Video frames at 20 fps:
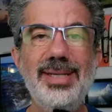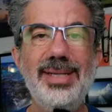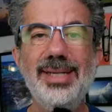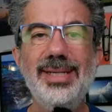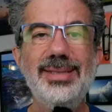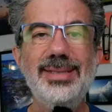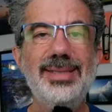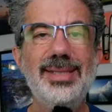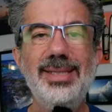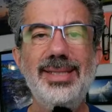
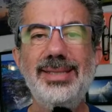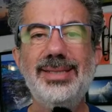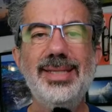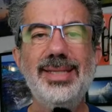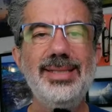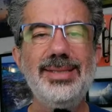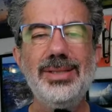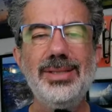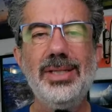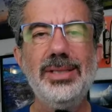Constellation.
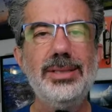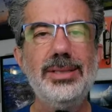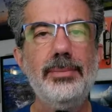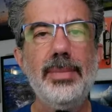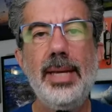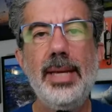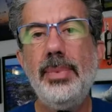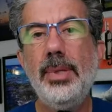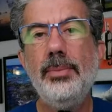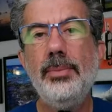That's awesome.
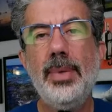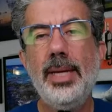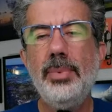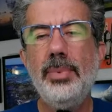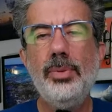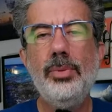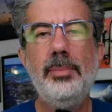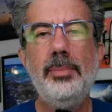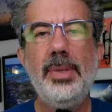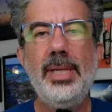Maybe
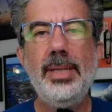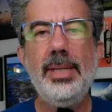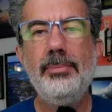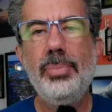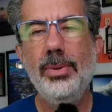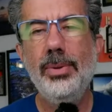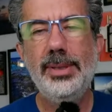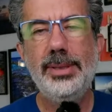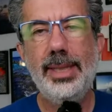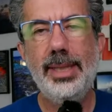we'll be in
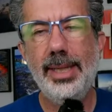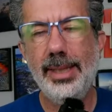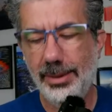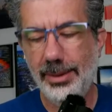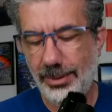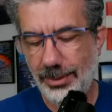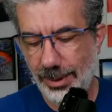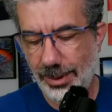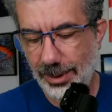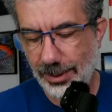port together.
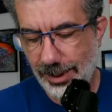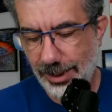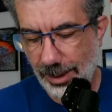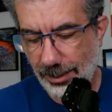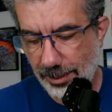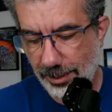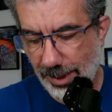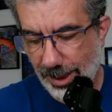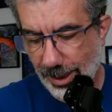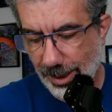Who knows? That
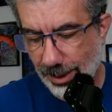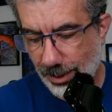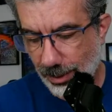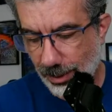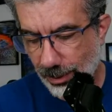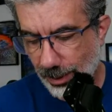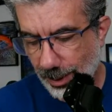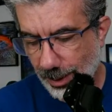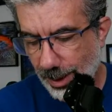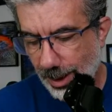would be kind of
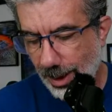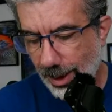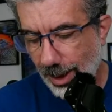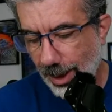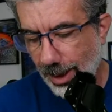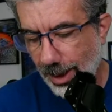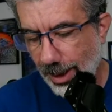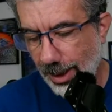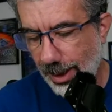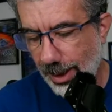cool.
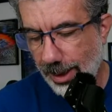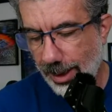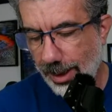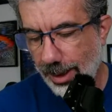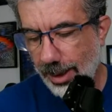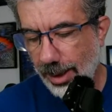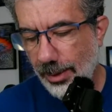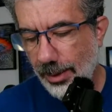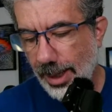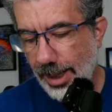
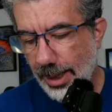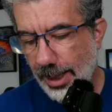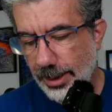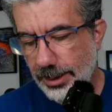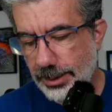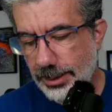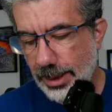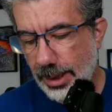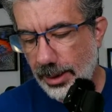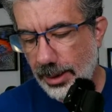
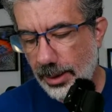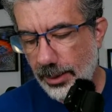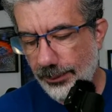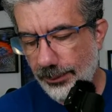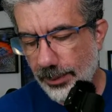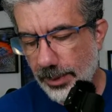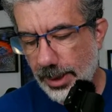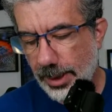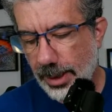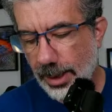Alex, thank you
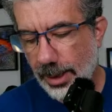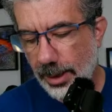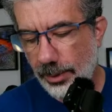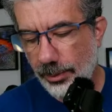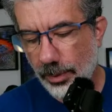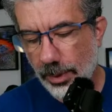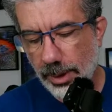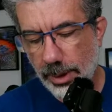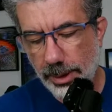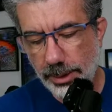for the kind
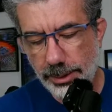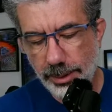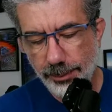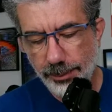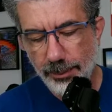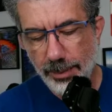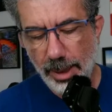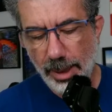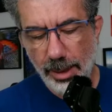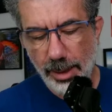words.
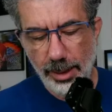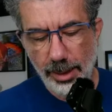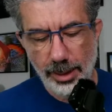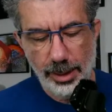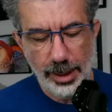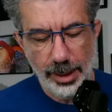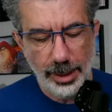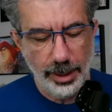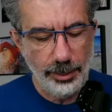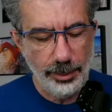
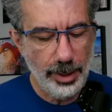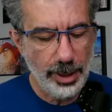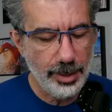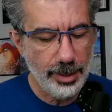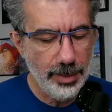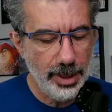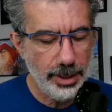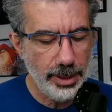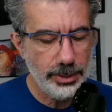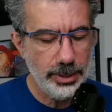Highly
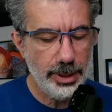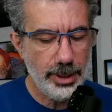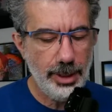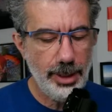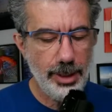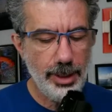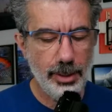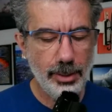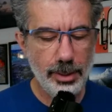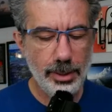recommend
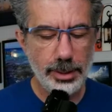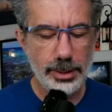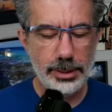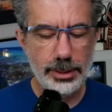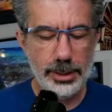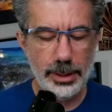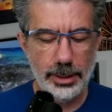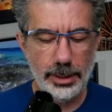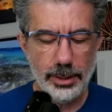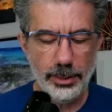checking out all the
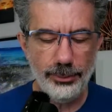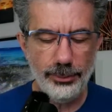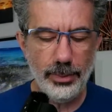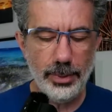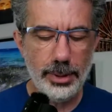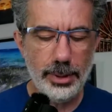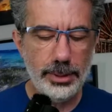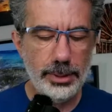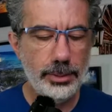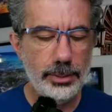Distinctive
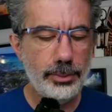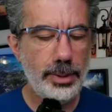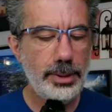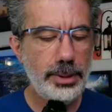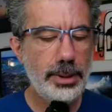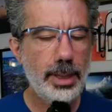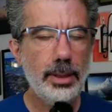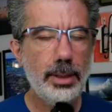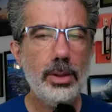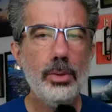Voyages.
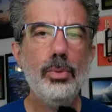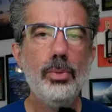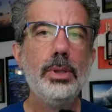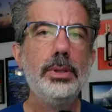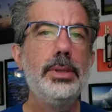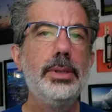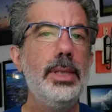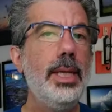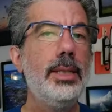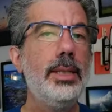Reach out to
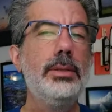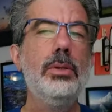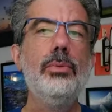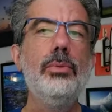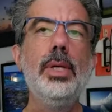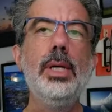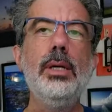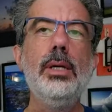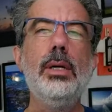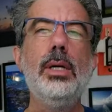Walter. Yeah, so
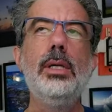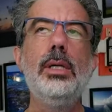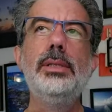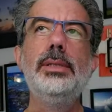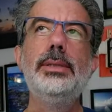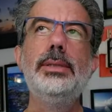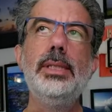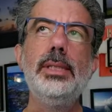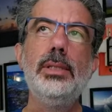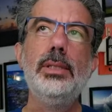there are
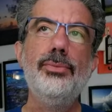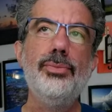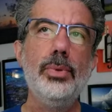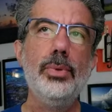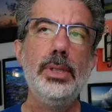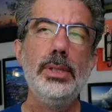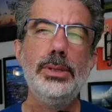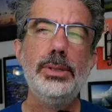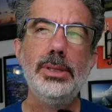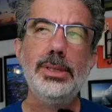Distinctive
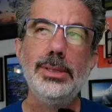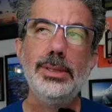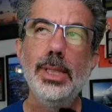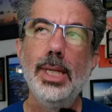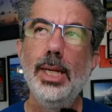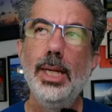Voyages.